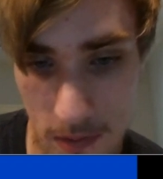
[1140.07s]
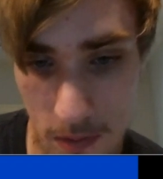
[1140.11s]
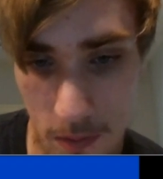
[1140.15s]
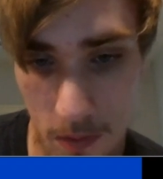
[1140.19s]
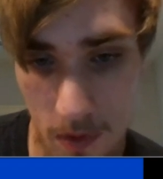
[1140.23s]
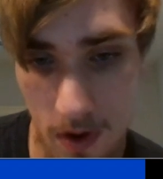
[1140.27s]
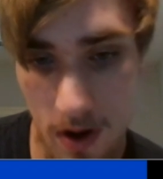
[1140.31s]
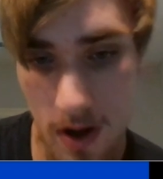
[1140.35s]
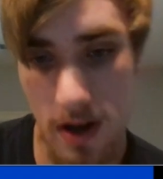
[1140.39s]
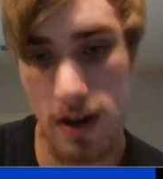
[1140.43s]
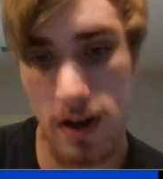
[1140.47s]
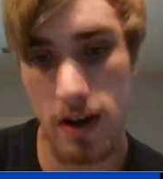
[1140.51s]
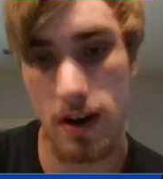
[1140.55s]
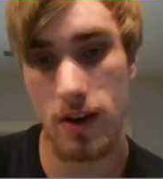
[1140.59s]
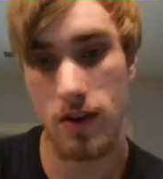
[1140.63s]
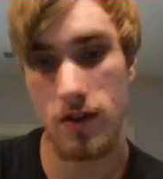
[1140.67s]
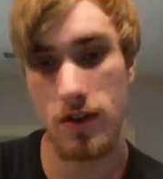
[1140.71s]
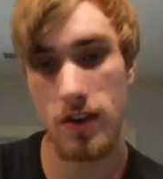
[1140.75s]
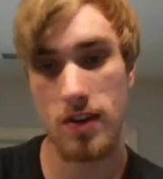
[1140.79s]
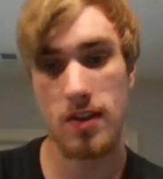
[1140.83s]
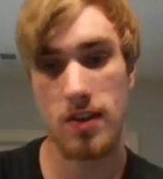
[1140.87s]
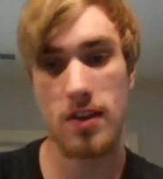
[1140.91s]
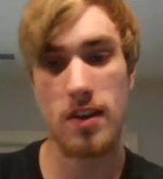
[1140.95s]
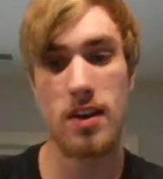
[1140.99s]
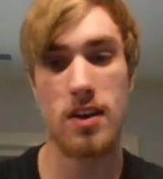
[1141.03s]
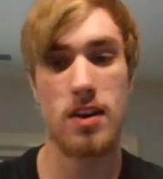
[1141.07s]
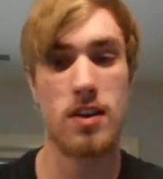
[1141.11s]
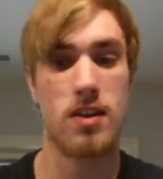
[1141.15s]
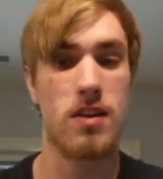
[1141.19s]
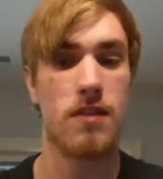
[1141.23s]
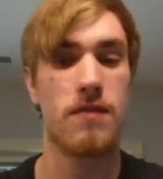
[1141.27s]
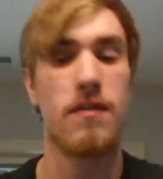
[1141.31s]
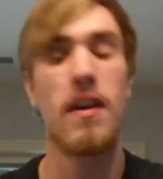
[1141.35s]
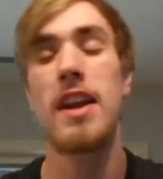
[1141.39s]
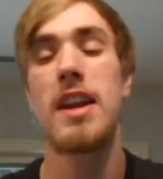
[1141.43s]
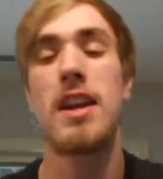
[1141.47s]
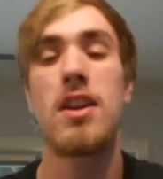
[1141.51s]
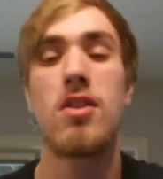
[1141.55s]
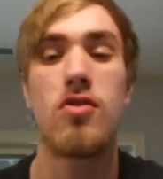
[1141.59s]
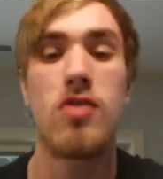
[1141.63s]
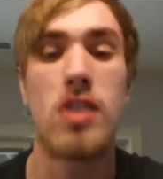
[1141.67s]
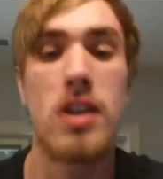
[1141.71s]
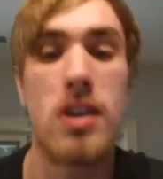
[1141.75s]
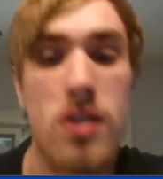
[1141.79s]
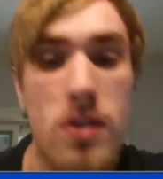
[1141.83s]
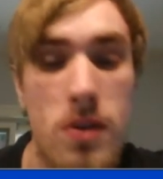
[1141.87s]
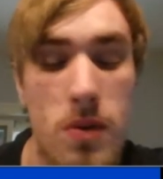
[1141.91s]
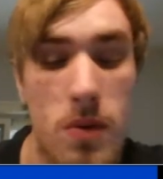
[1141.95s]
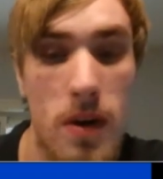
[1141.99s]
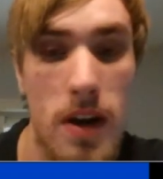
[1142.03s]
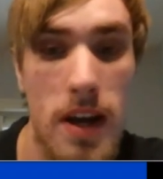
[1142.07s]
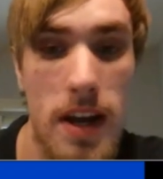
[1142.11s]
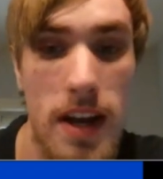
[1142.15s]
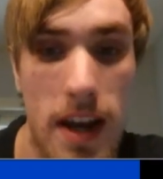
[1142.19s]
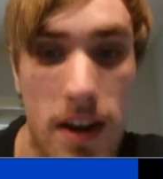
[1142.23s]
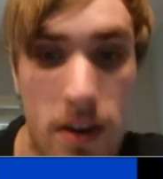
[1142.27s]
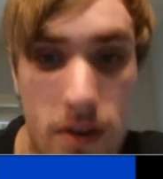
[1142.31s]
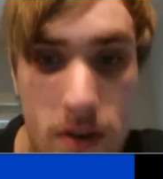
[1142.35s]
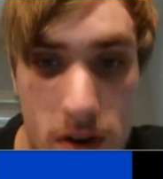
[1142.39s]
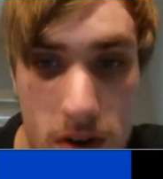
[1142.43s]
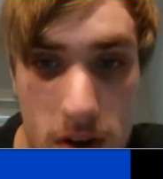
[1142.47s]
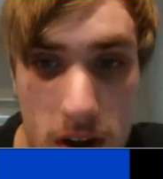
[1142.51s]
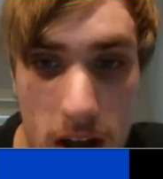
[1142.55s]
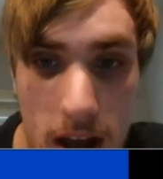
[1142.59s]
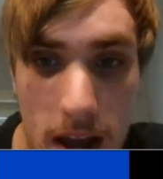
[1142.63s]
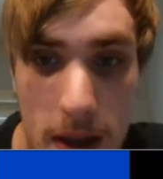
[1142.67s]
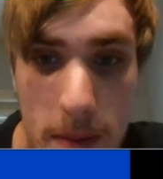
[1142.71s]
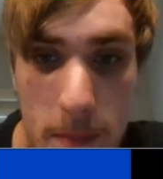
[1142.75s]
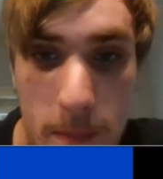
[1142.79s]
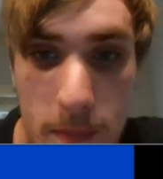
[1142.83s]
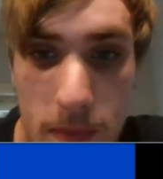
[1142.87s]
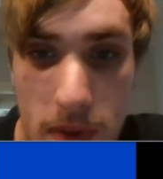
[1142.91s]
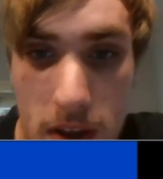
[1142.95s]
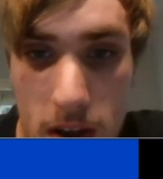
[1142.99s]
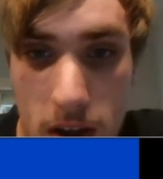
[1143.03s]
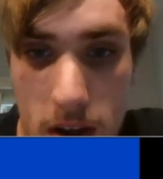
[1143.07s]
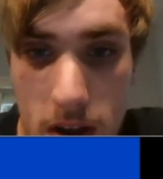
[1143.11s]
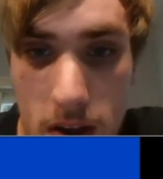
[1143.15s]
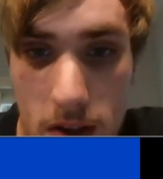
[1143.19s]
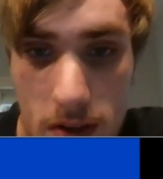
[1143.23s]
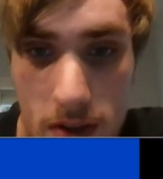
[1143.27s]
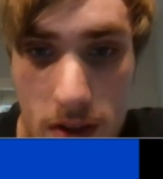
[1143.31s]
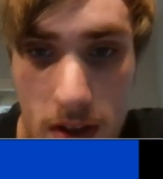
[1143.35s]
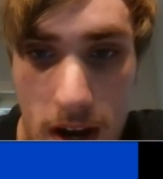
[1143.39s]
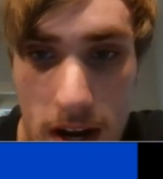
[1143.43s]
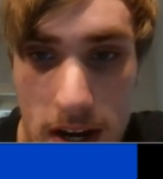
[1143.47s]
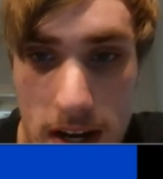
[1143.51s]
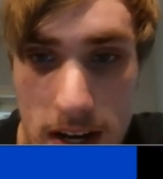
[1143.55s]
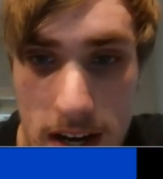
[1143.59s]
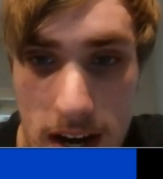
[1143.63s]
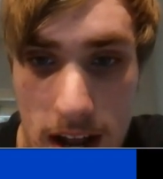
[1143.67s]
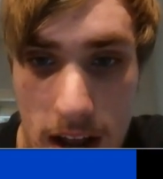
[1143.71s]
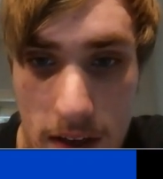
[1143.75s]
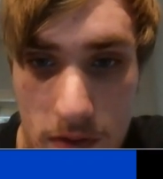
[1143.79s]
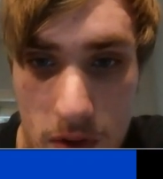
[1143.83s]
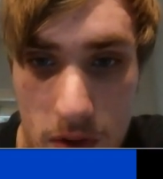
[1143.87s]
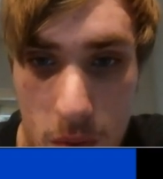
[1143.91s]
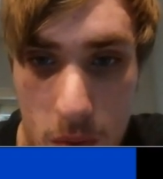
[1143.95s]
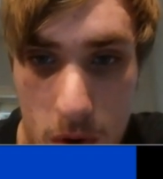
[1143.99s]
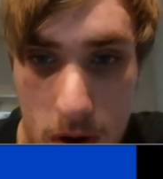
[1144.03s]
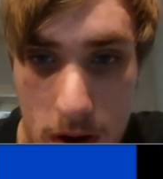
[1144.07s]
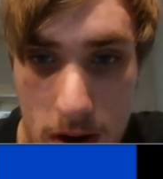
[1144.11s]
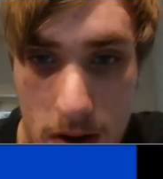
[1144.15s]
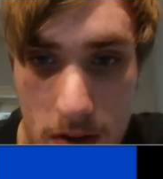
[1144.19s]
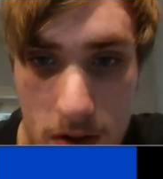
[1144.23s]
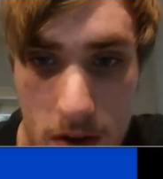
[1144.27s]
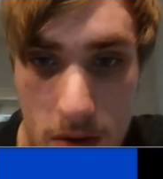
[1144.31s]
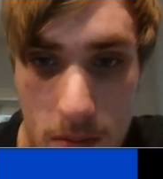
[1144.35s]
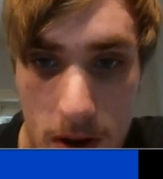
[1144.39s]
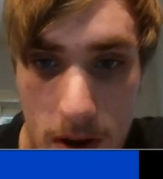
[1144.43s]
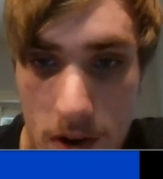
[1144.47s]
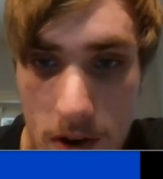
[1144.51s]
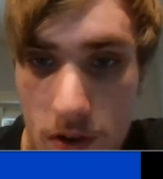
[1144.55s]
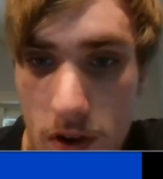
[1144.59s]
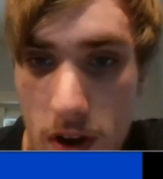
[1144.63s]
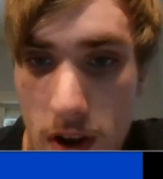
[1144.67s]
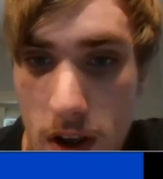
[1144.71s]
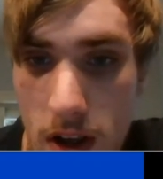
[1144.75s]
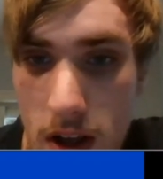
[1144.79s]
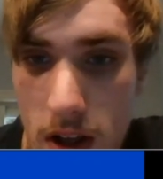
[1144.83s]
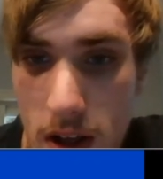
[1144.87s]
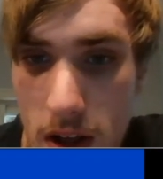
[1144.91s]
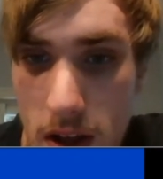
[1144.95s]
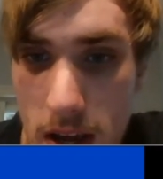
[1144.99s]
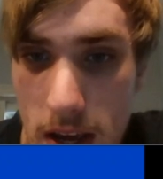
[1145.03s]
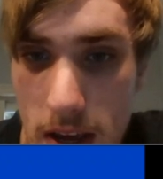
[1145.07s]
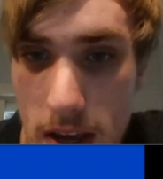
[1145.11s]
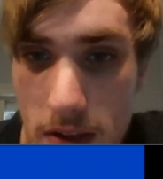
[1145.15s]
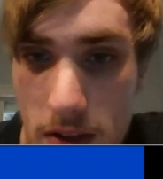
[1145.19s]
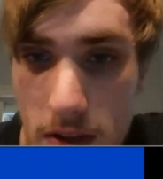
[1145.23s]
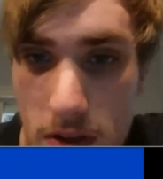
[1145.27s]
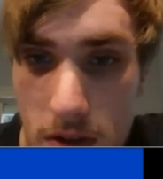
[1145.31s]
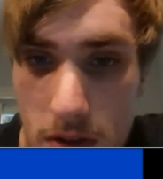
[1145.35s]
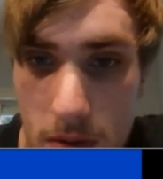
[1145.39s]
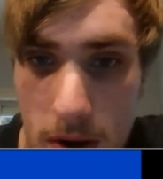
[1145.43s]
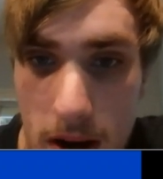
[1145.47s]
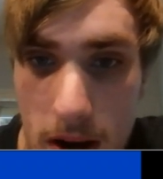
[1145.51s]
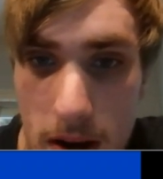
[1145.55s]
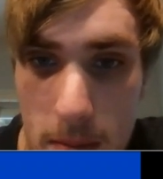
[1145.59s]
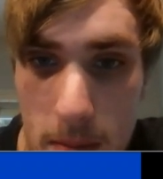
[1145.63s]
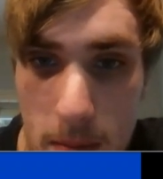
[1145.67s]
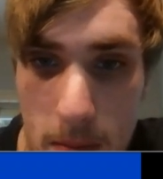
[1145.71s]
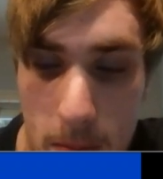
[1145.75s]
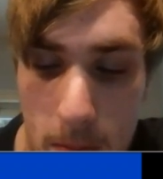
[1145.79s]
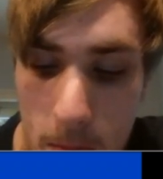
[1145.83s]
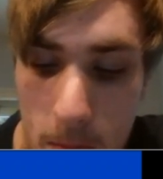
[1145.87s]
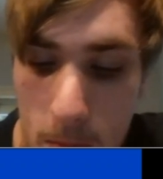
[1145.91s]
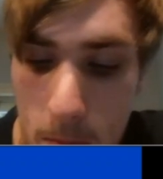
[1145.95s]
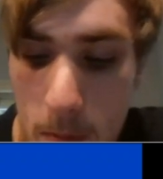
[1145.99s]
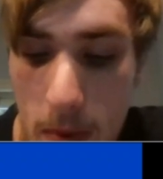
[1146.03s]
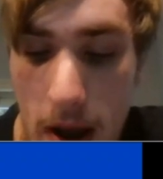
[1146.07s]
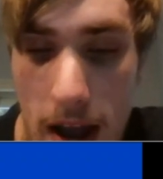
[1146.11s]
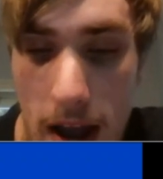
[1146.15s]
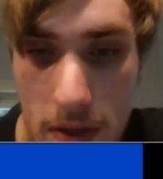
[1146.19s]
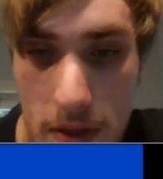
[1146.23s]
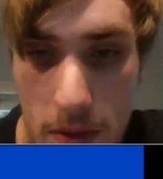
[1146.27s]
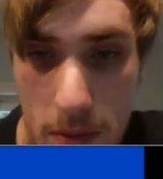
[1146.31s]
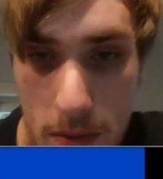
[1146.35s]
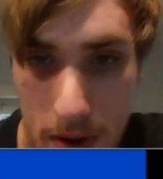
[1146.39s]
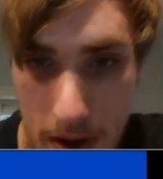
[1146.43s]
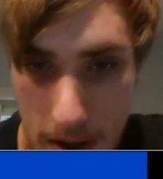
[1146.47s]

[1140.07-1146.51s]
e1, just defending g2 in extra time so that I didn't have to worry so much. His threat, by the